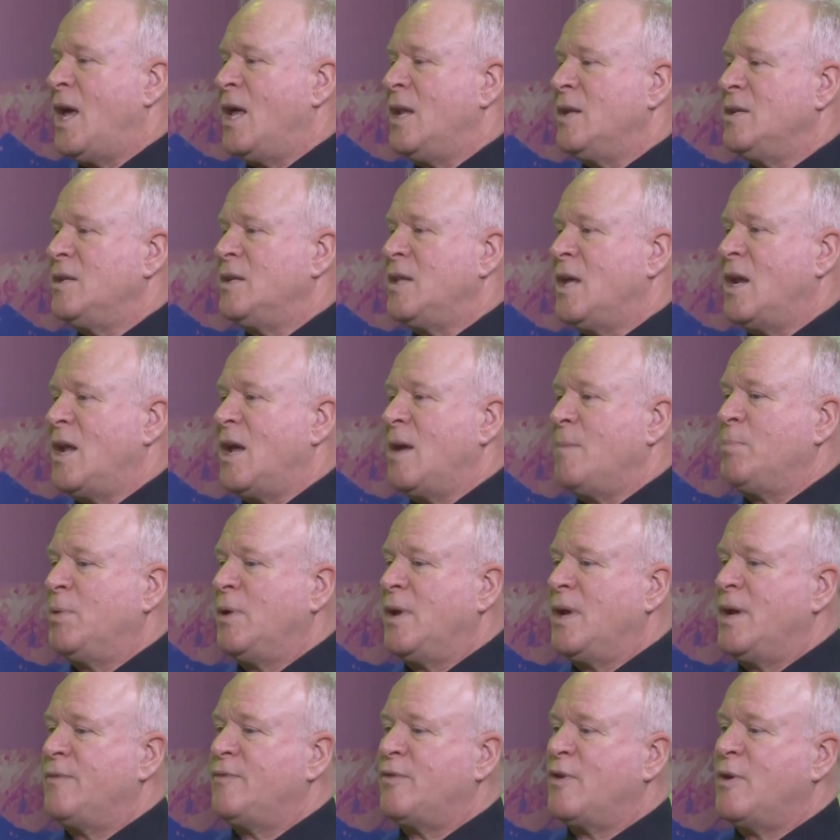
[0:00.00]
And then I
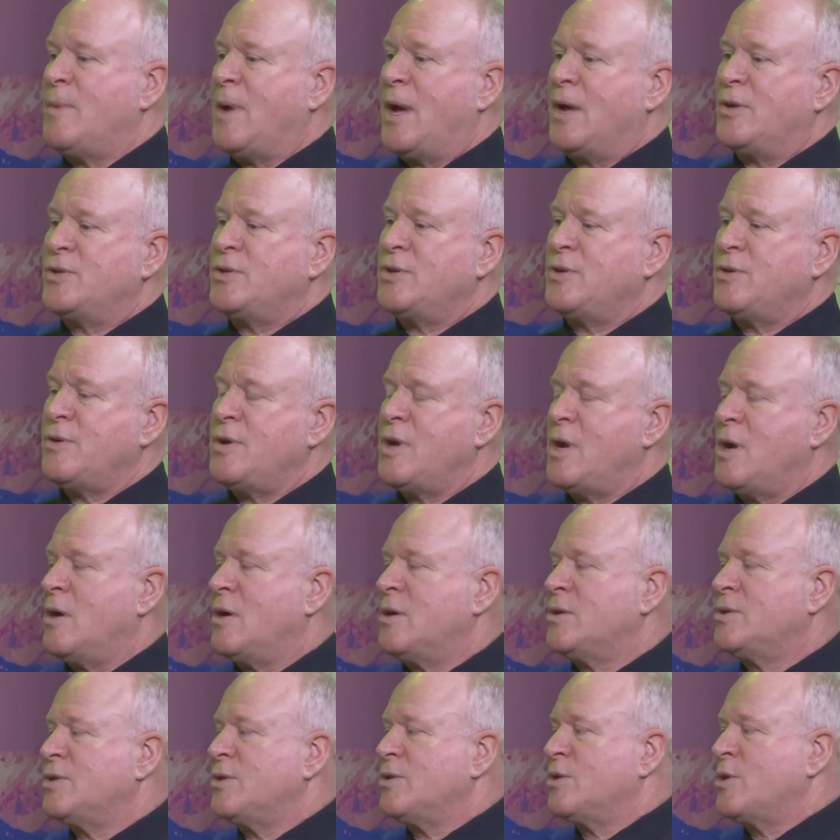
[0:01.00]
played for about 2
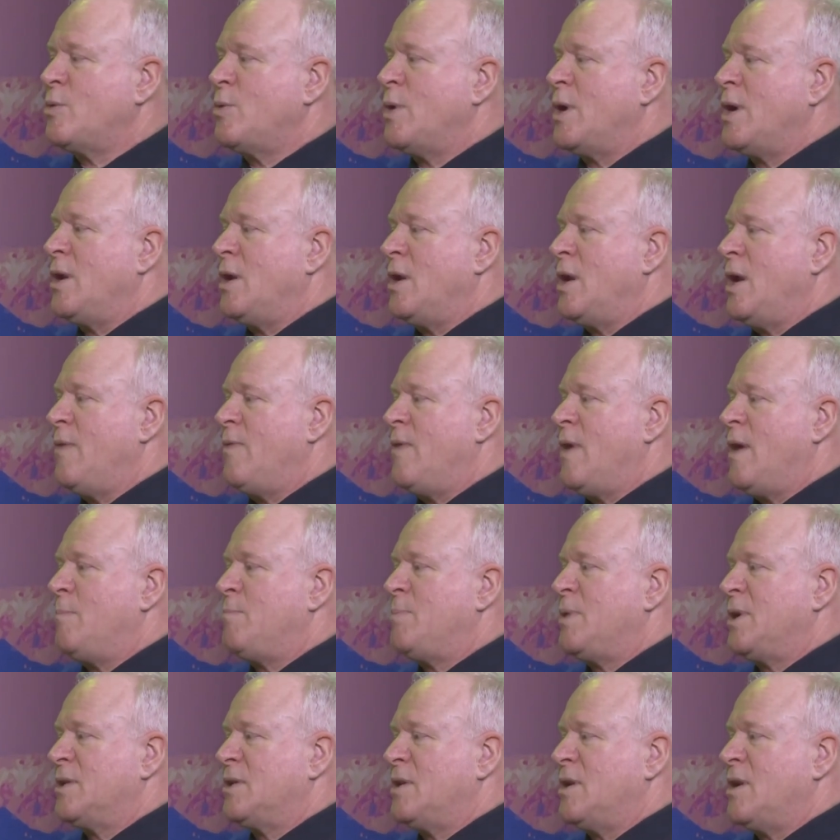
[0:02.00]
years and quit, and
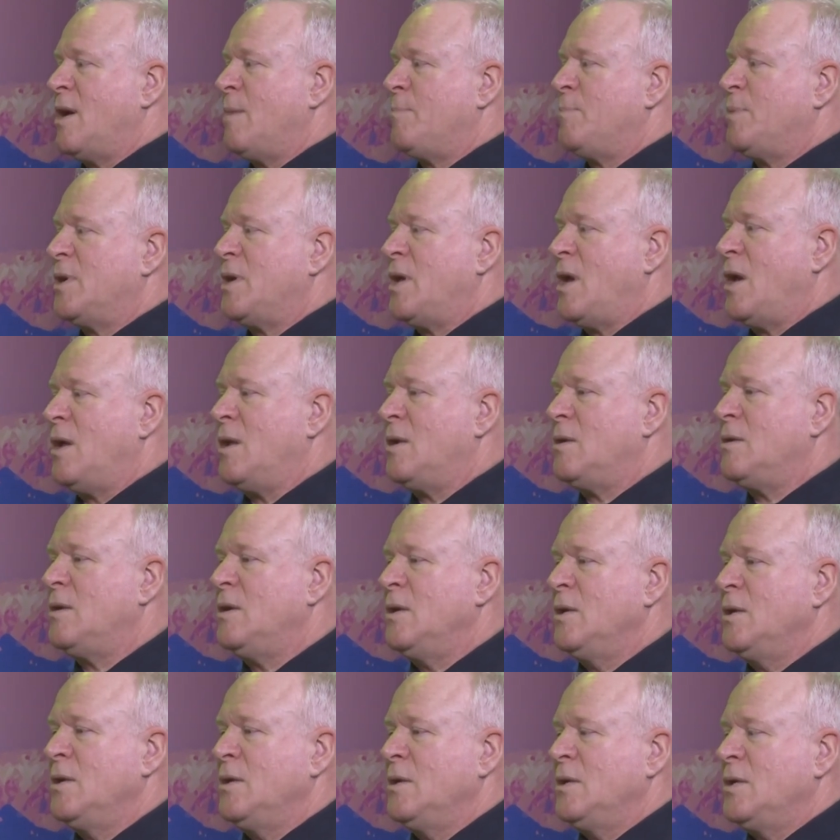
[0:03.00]
then picked it up
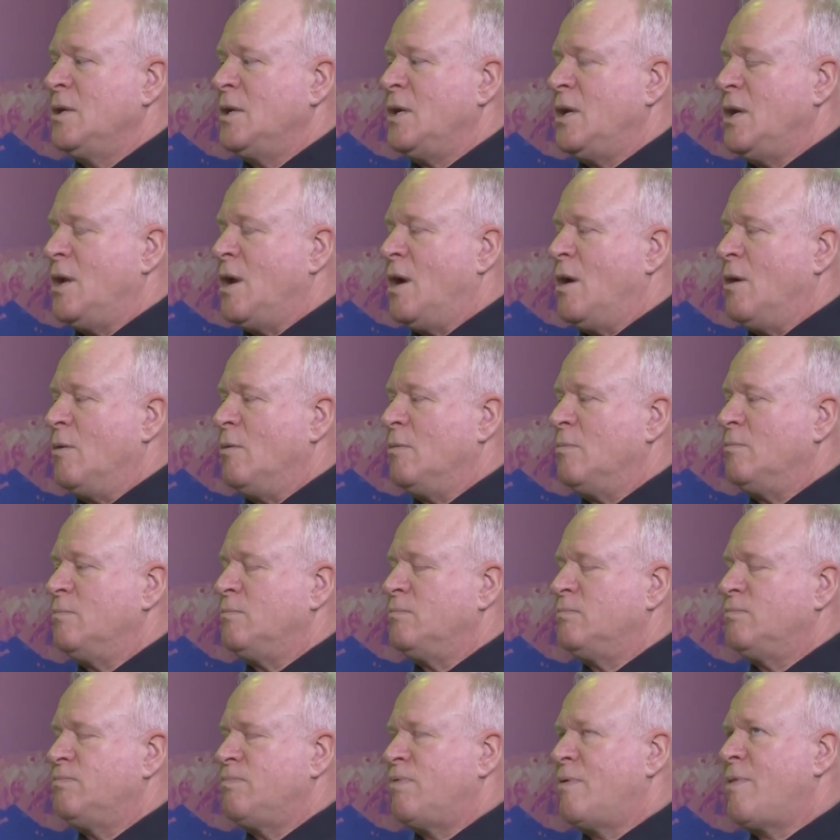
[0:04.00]
again, you know,
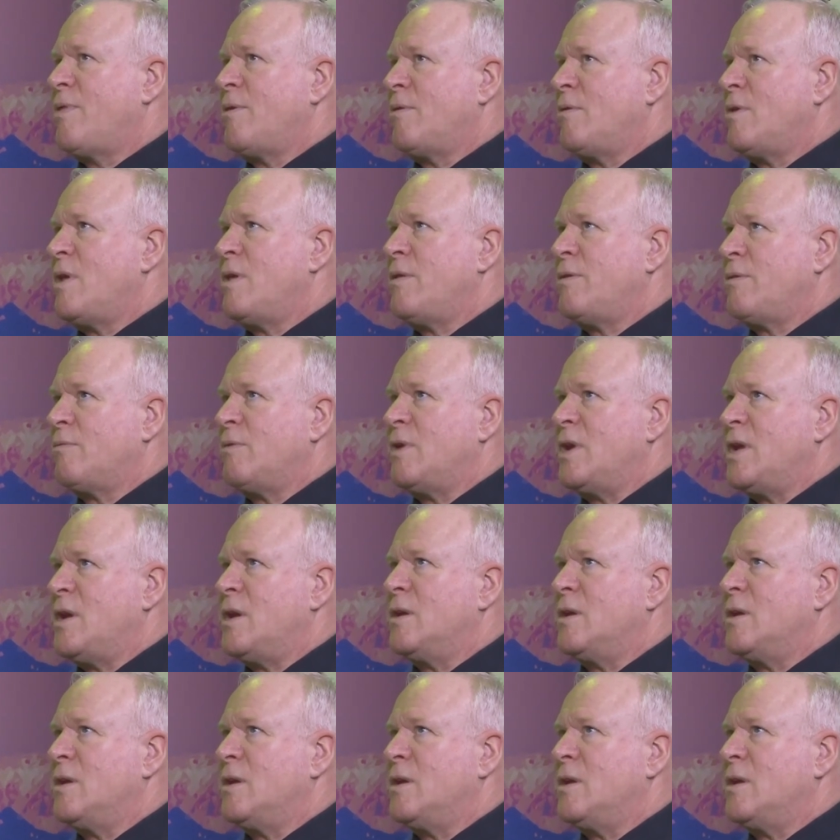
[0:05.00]
33